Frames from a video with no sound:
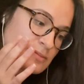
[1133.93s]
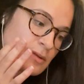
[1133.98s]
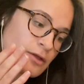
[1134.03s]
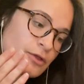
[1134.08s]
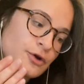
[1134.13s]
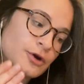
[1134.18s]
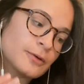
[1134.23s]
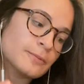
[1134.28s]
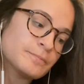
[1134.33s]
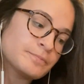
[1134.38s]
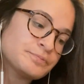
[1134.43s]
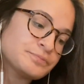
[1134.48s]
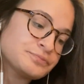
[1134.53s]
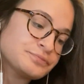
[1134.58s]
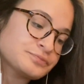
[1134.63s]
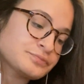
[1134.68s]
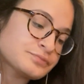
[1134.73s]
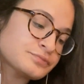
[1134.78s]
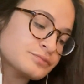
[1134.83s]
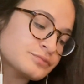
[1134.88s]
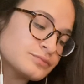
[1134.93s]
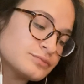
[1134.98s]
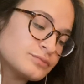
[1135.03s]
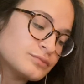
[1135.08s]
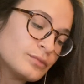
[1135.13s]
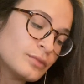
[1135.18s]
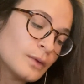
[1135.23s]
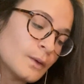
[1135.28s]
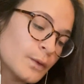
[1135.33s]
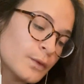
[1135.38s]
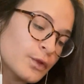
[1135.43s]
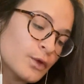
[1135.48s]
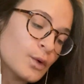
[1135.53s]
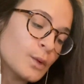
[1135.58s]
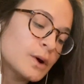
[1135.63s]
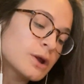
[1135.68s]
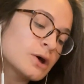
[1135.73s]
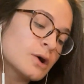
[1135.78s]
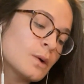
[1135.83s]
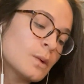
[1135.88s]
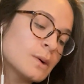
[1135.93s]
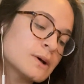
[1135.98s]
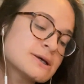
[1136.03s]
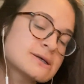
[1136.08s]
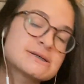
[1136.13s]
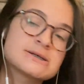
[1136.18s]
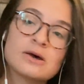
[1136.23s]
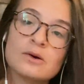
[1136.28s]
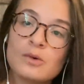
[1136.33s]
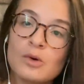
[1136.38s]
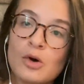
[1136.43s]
mother. The widow was so